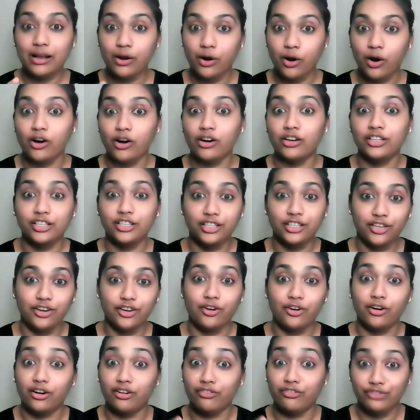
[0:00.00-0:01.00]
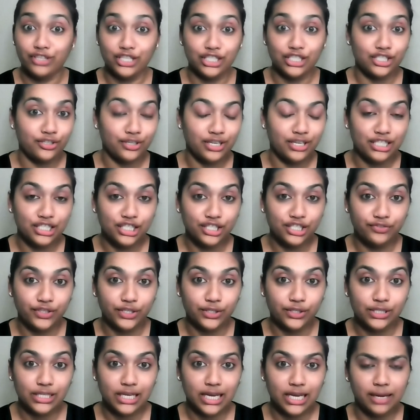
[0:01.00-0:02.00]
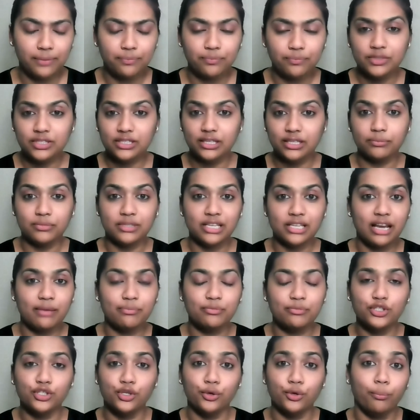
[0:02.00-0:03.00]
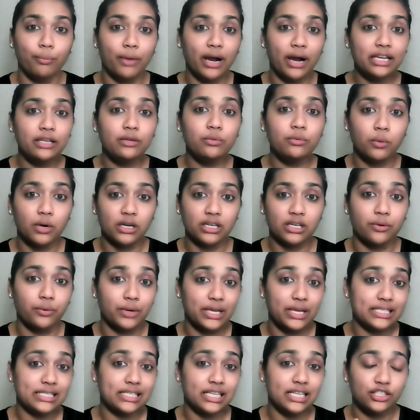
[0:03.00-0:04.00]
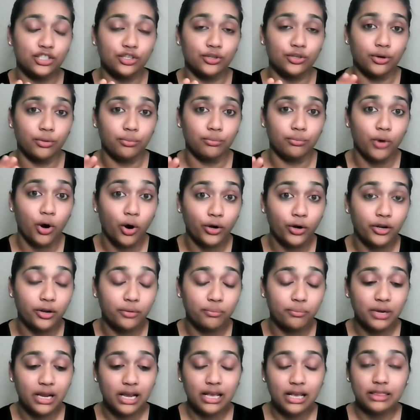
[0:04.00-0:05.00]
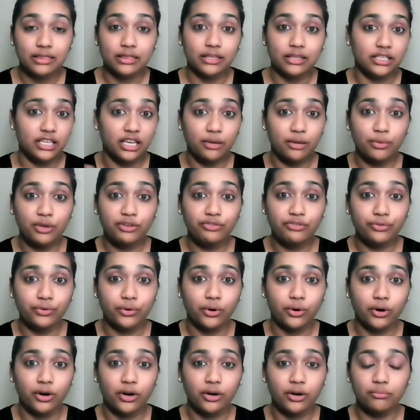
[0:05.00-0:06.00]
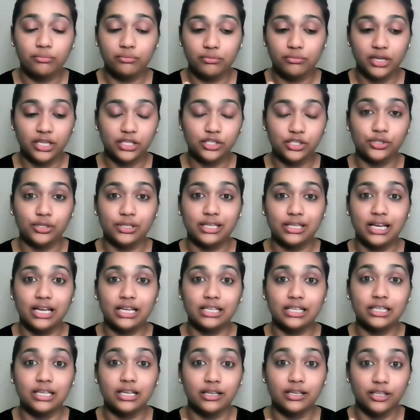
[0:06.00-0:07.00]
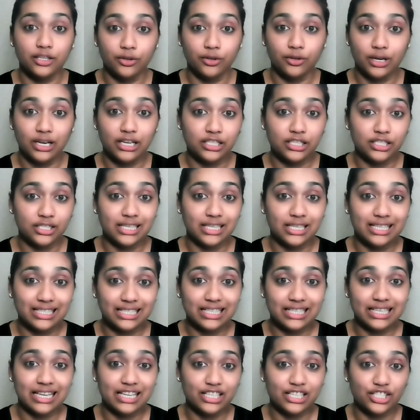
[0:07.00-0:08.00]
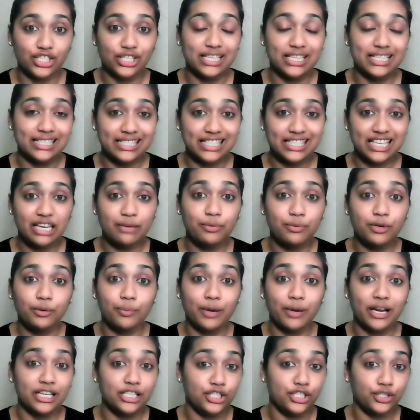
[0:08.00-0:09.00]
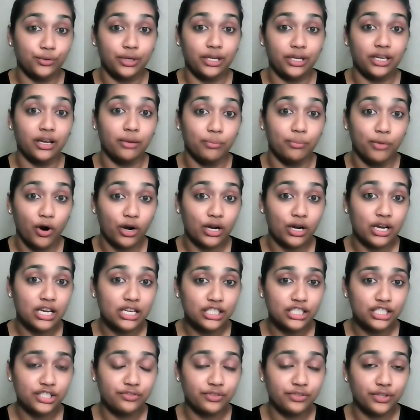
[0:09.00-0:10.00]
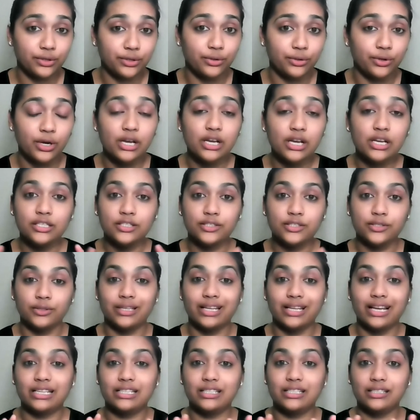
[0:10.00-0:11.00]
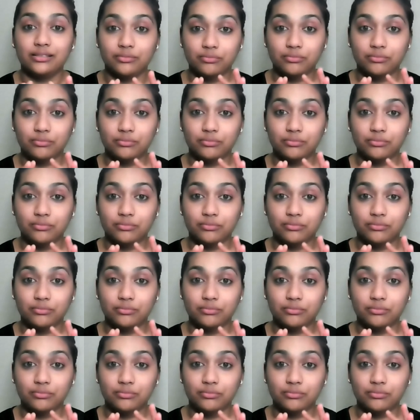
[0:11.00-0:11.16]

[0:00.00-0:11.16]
on your video interview day. Sometimes you might want to reset your modem the day before. Make sure that your internet connection is stable by doing a mock interview so that